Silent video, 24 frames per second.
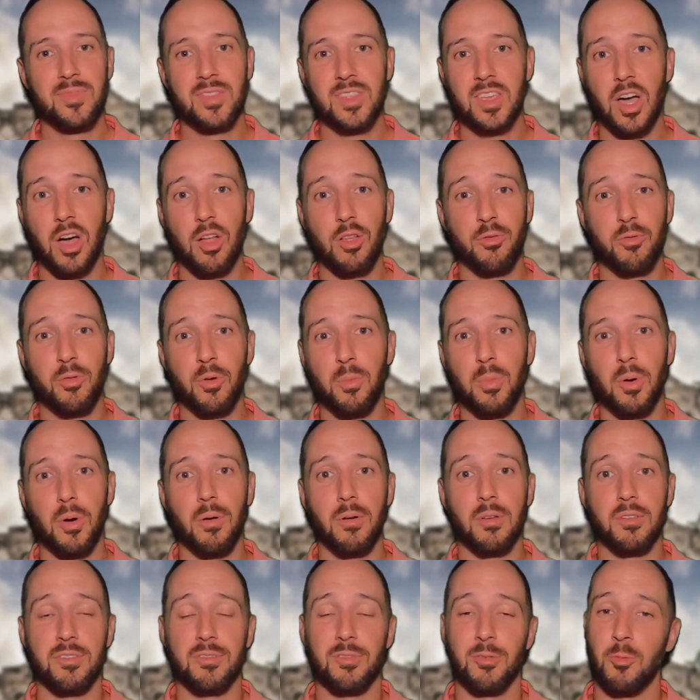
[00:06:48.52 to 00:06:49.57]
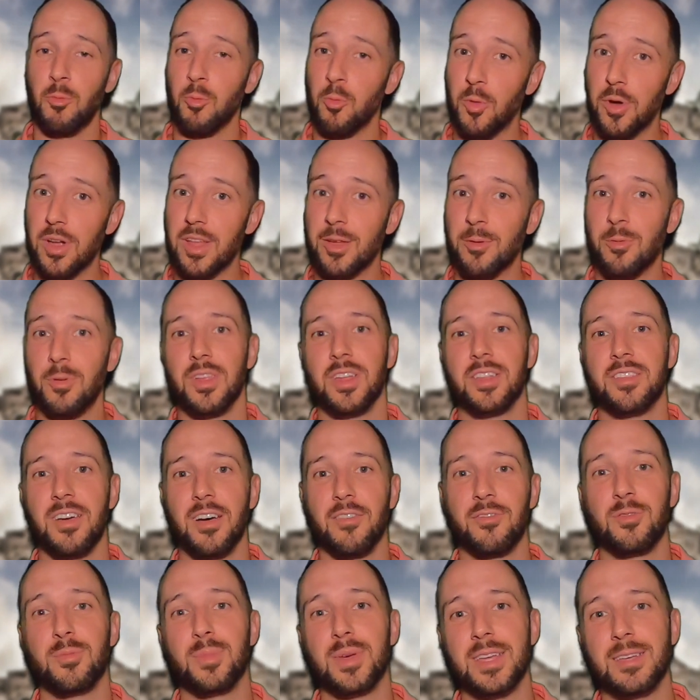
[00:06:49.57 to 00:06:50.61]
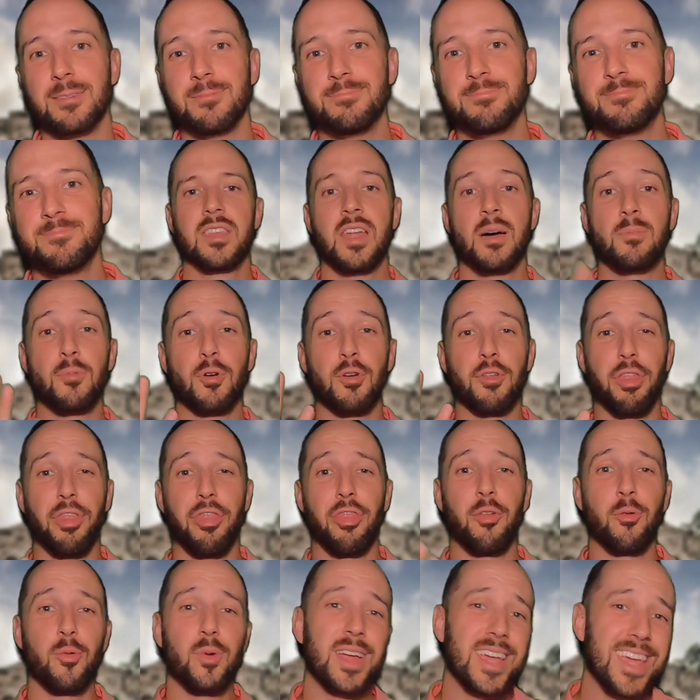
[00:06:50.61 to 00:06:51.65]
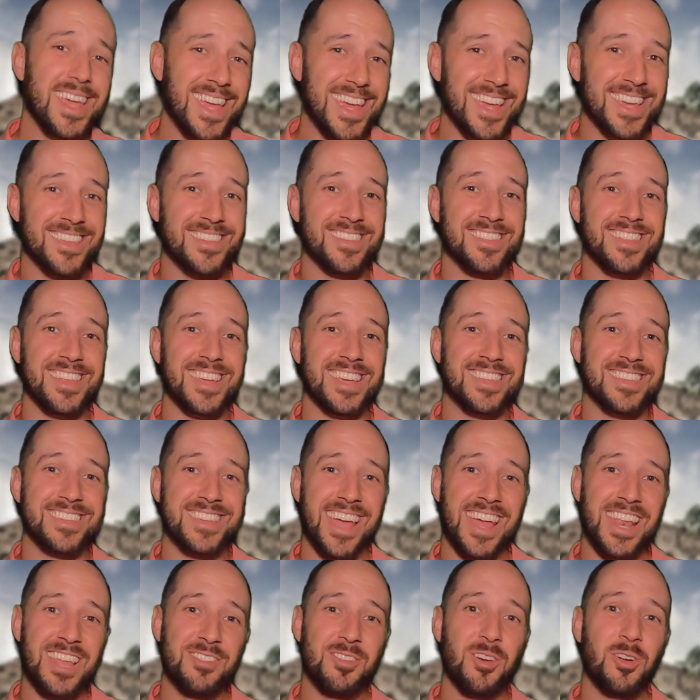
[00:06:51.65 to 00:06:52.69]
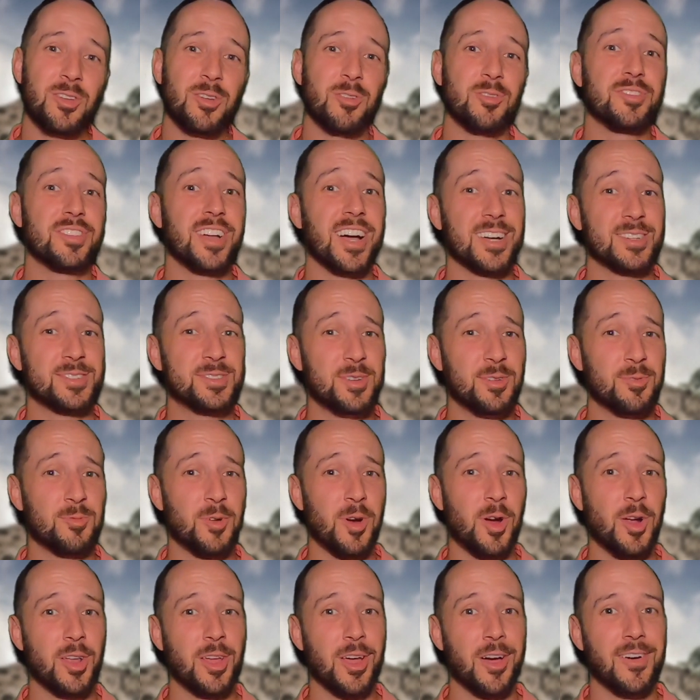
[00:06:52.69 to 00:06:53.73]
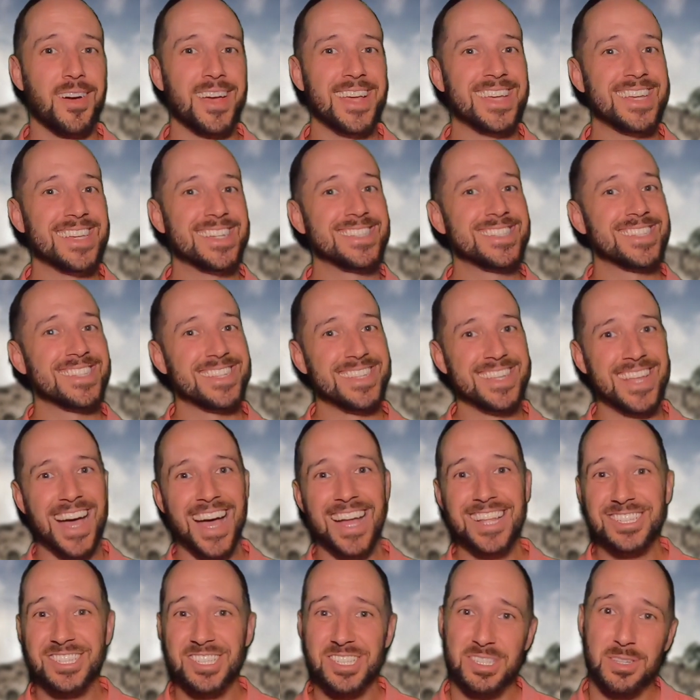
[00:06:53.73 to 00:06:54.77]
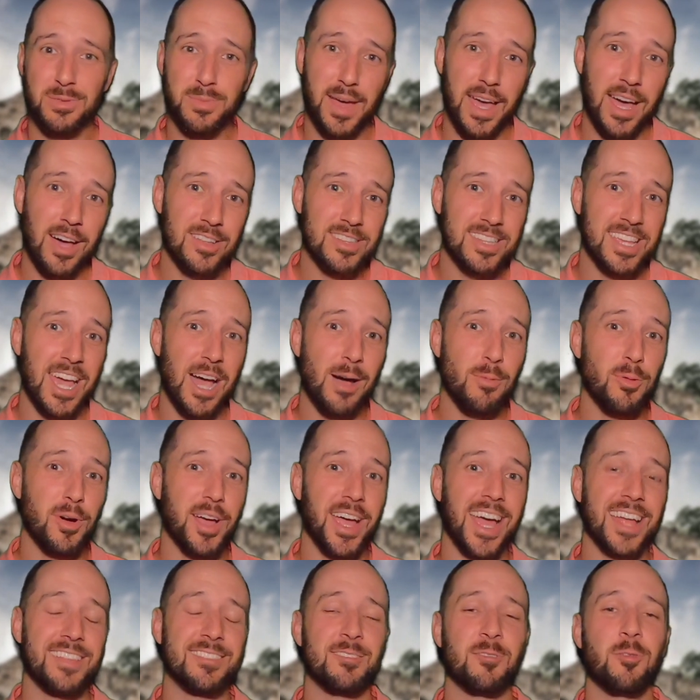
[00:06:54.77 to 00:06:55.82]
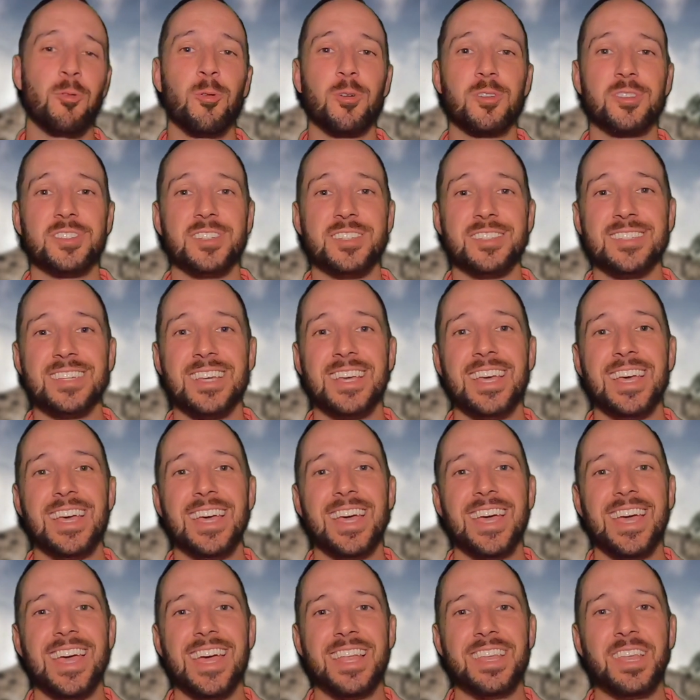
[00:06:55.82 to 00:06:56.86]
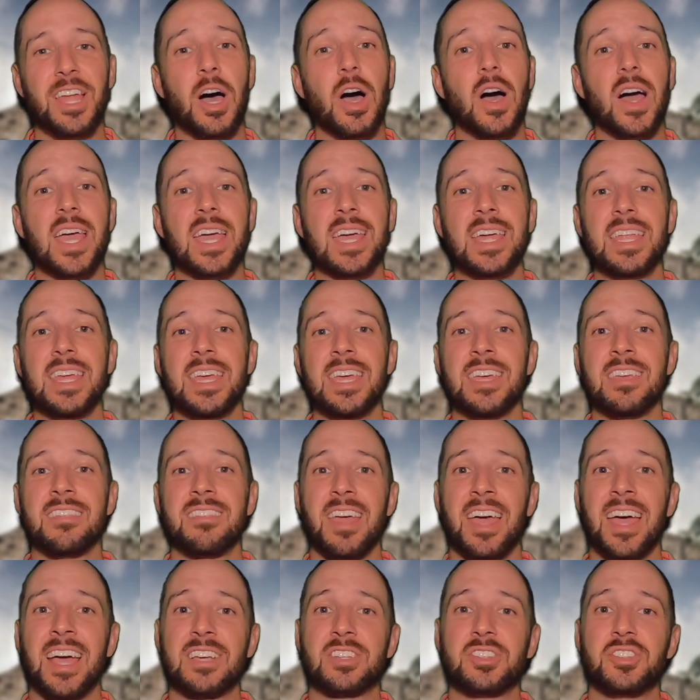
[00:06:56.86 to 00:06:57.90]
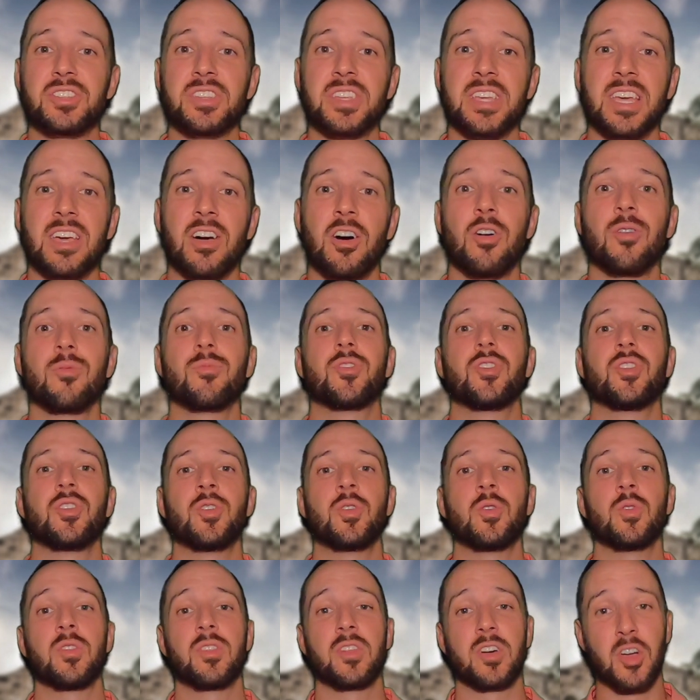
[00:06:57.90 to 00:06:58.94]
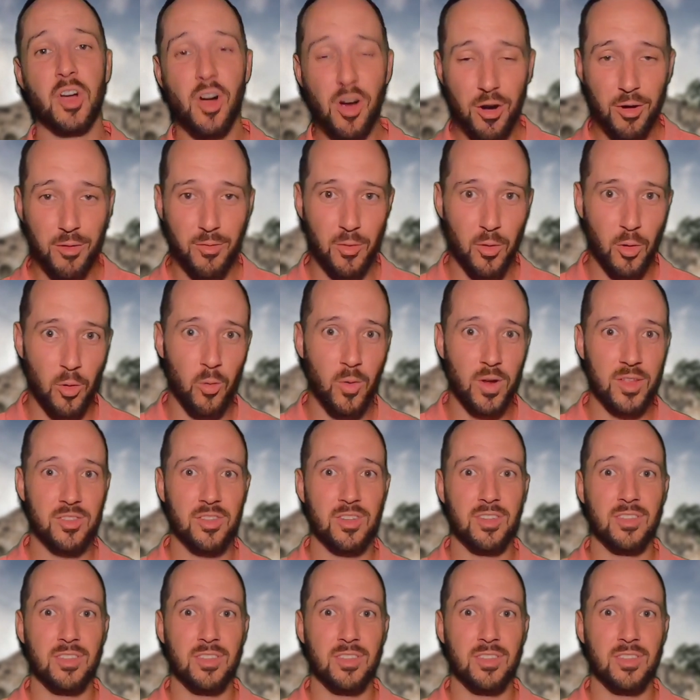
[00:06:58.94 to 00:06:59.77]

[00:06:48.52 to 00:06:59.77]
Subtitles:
college football is really, really tough to beat. Number 3 is the San Antonio Stock Show and Rodeo. It is not just about cowboy hats and horses. Now, it is actually home to the carnival, which